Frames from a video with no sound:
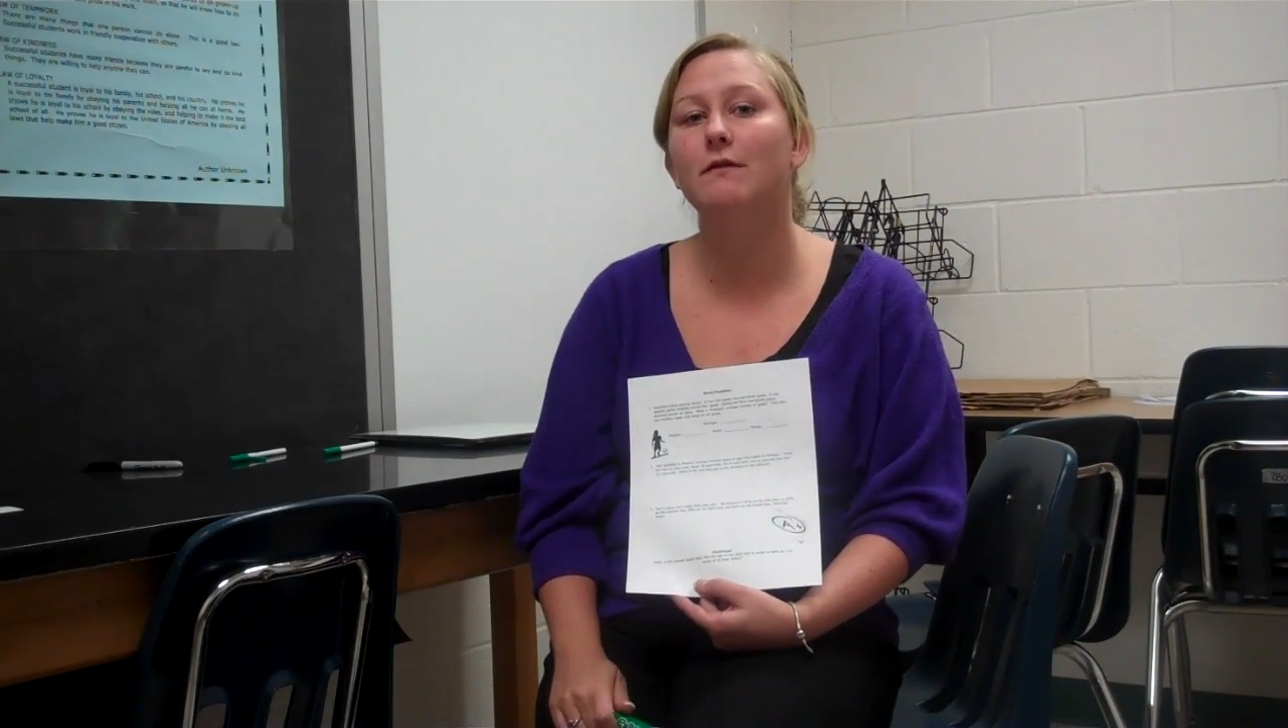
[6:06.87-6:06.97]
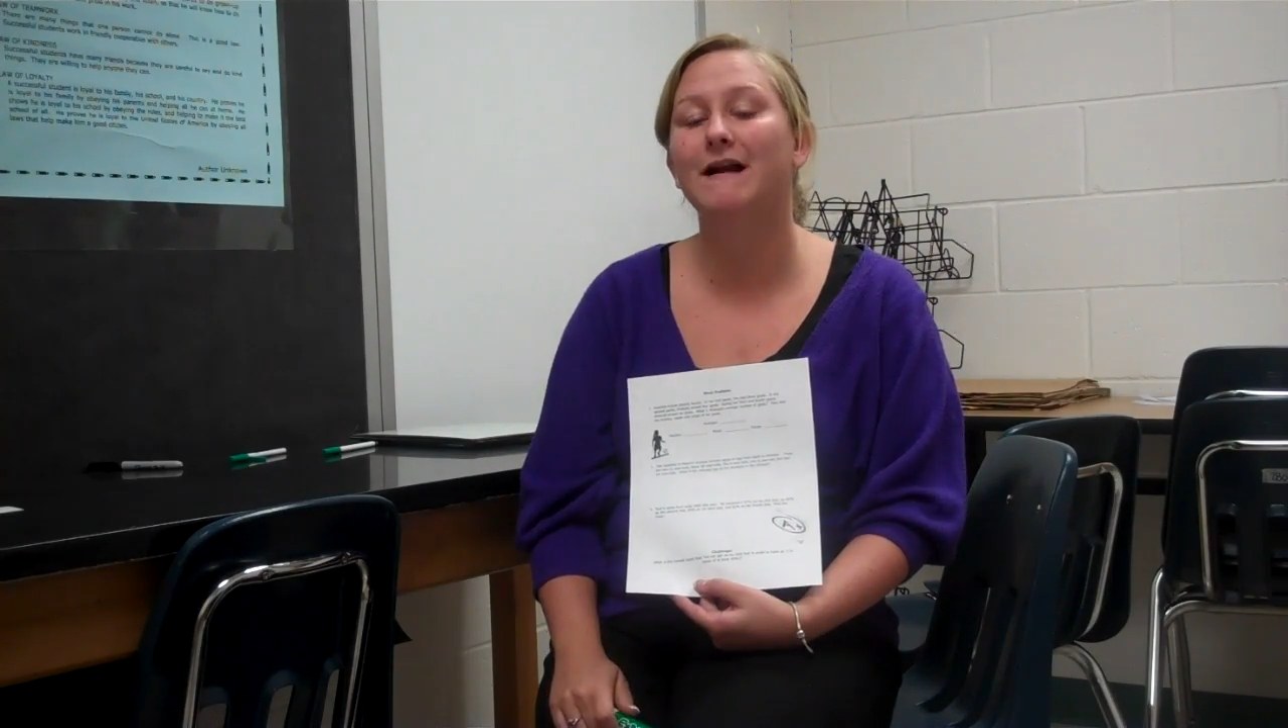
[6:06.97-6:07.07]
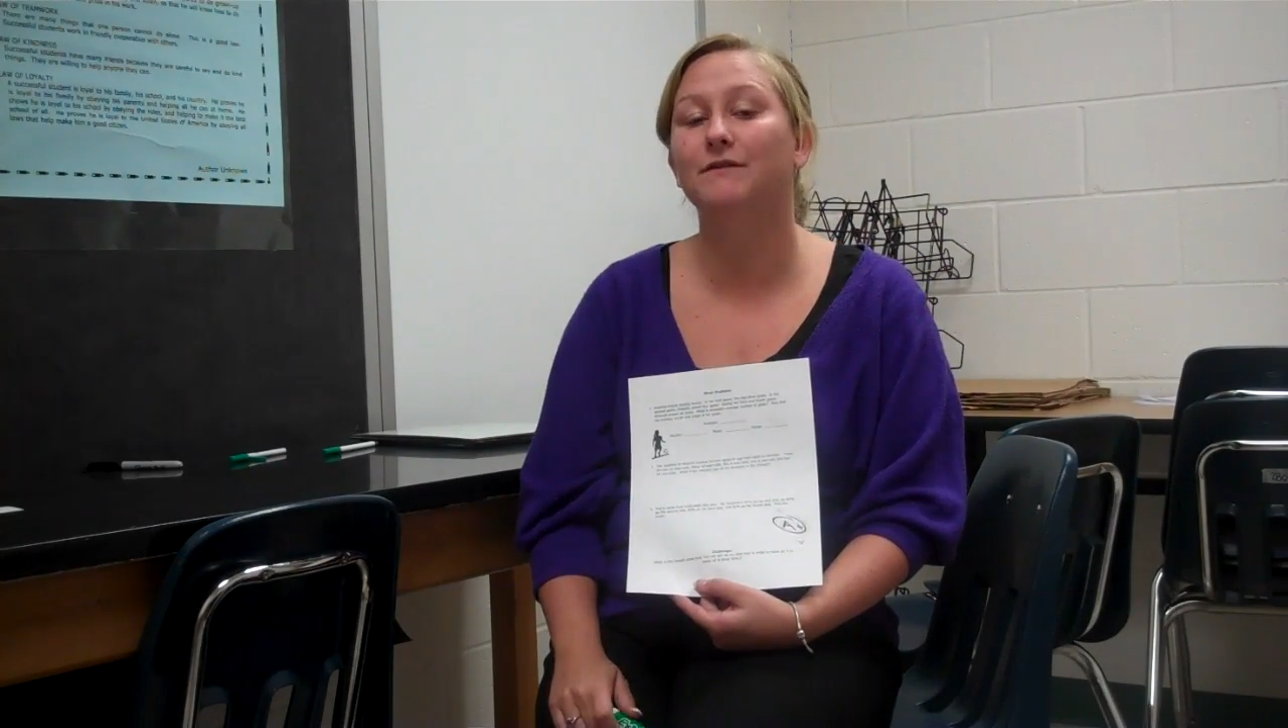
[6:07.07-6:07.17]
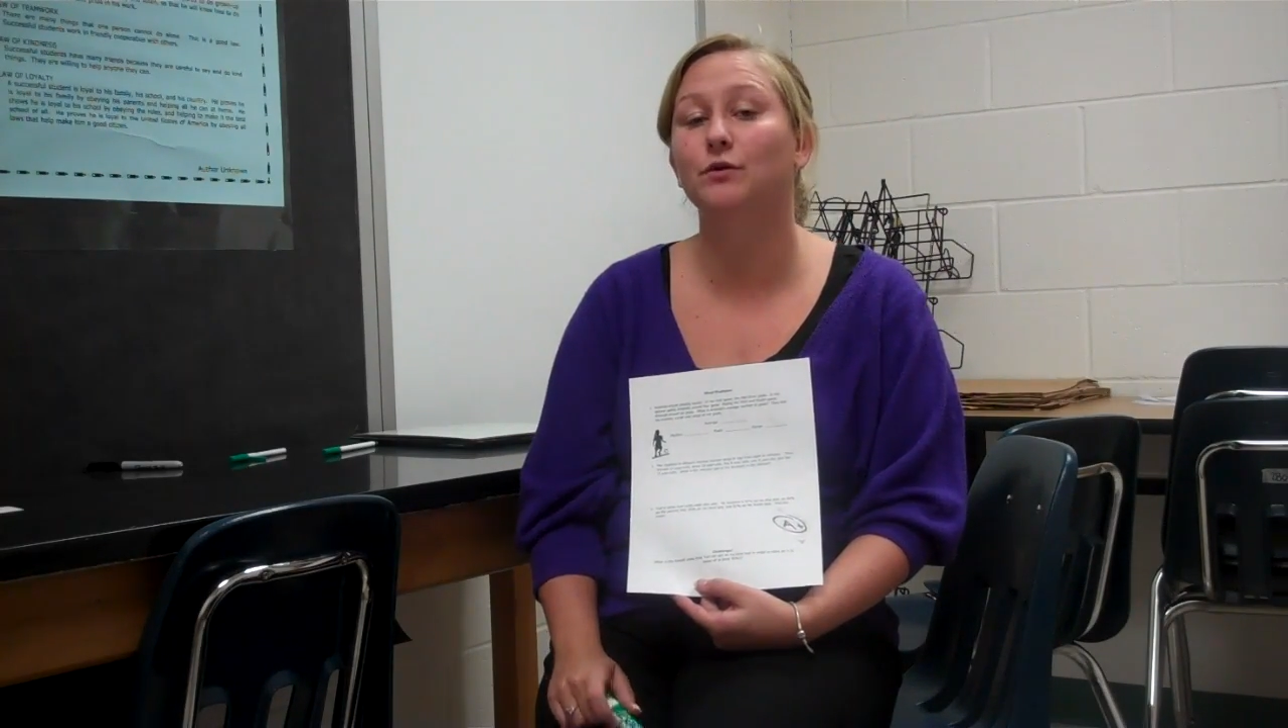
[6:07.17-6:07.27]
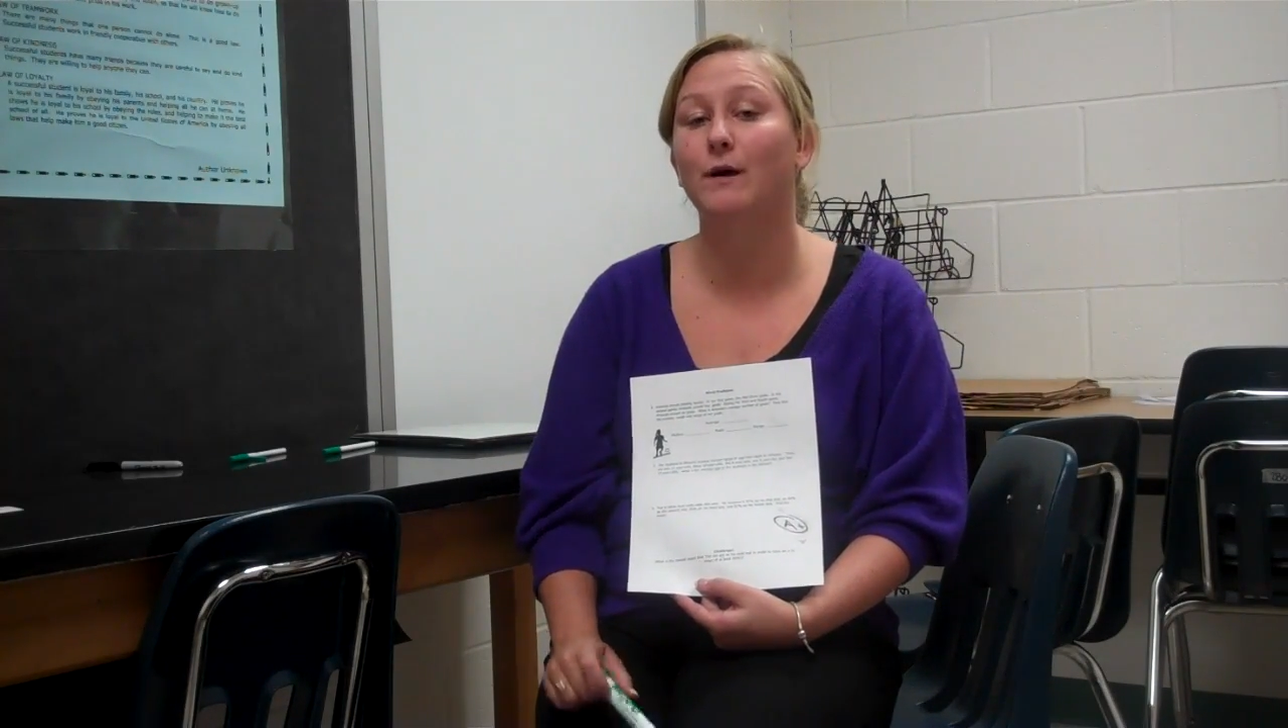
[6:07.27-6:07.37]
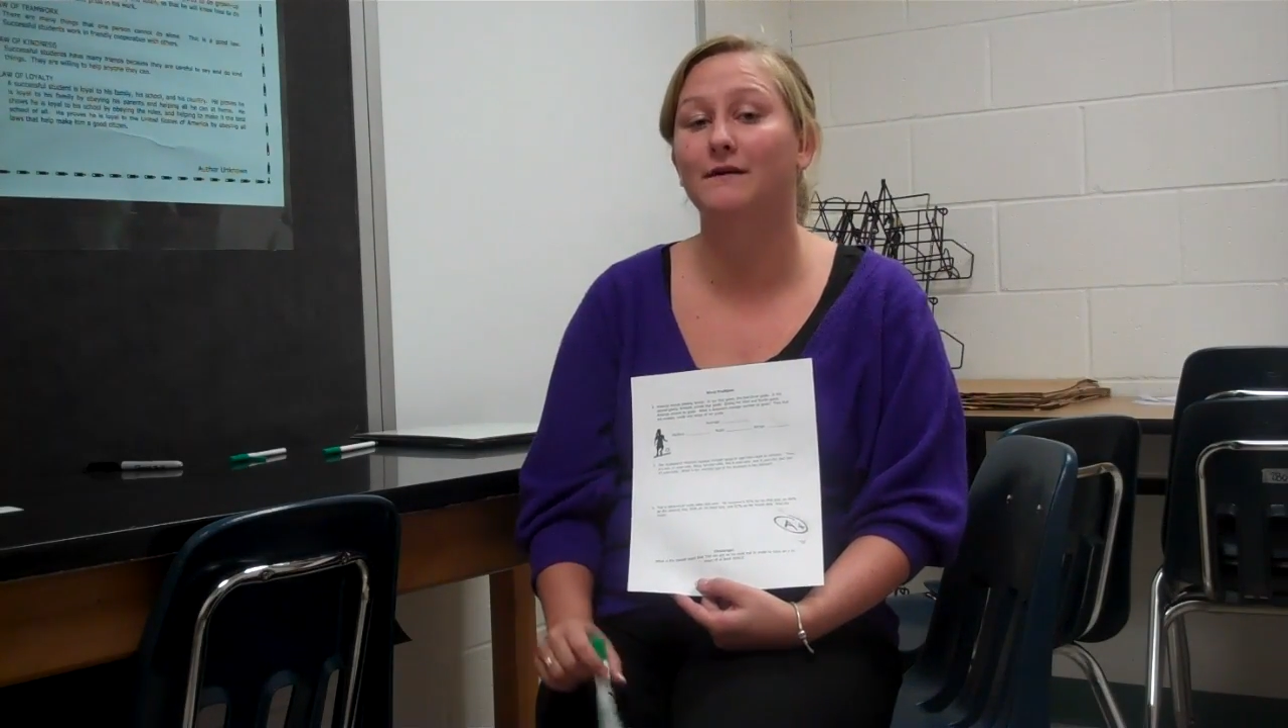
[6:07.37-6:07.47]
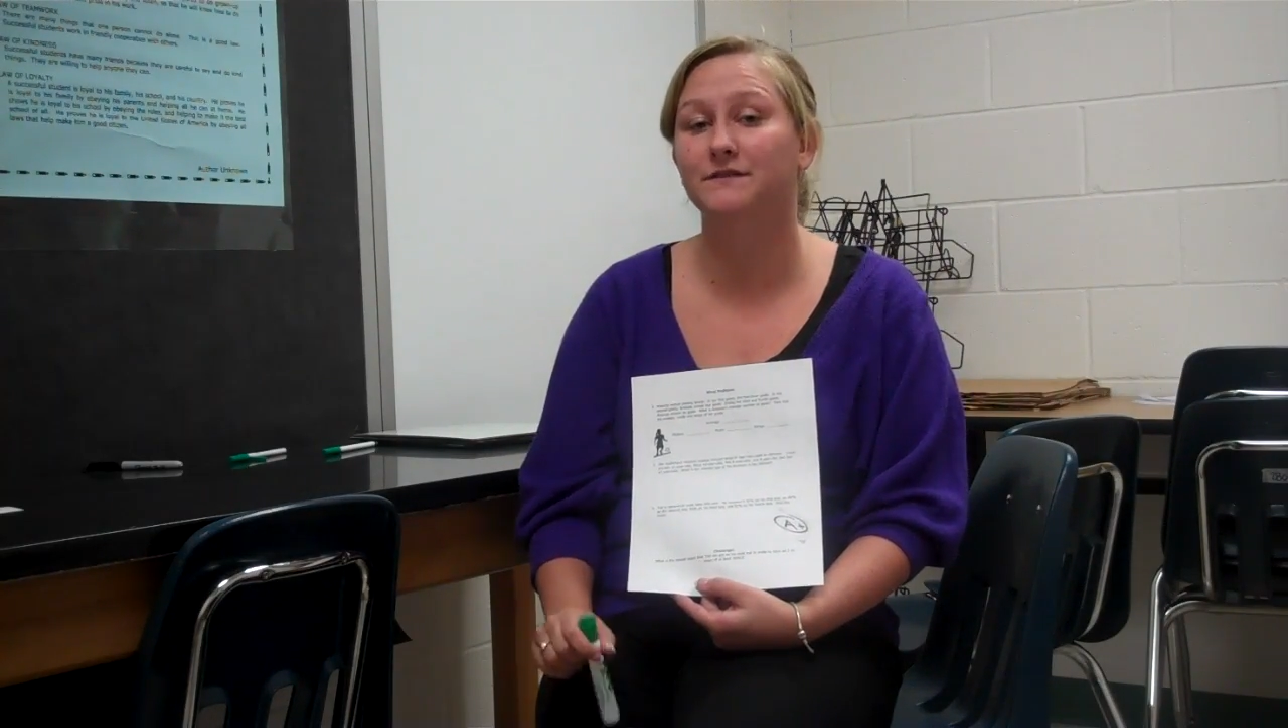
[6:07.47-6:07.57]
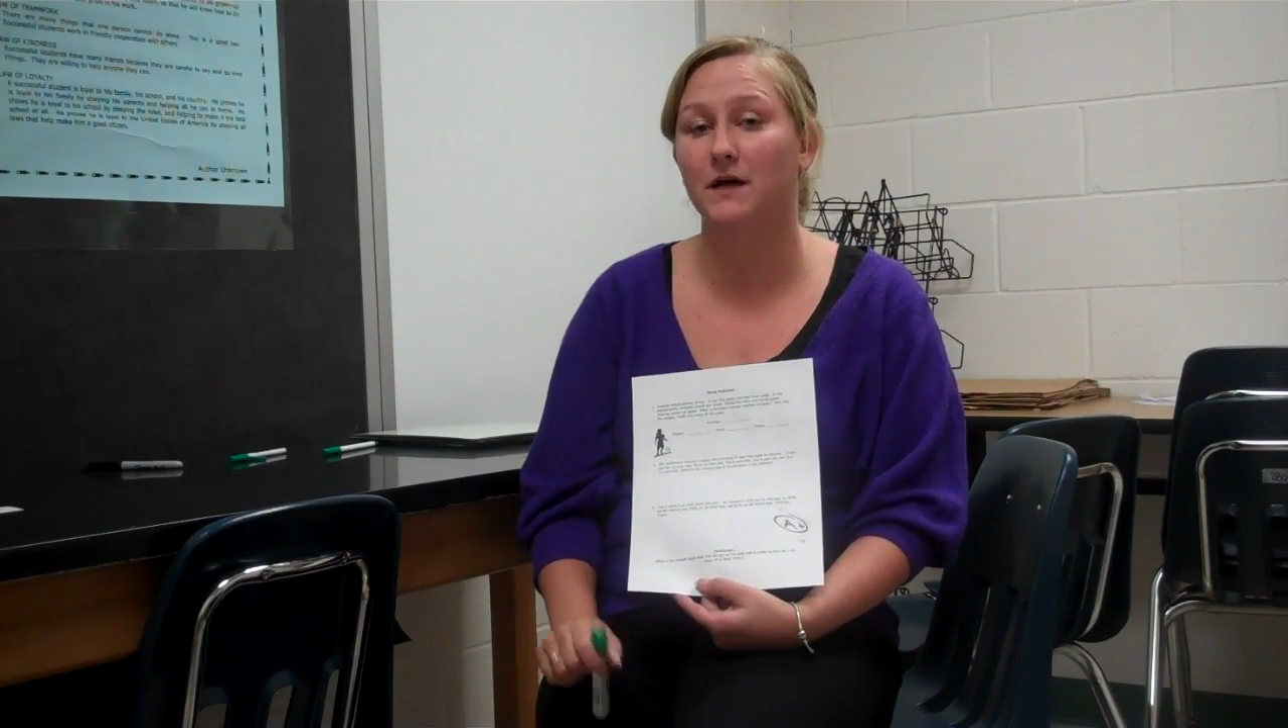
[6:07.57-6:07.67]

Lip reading: that if you have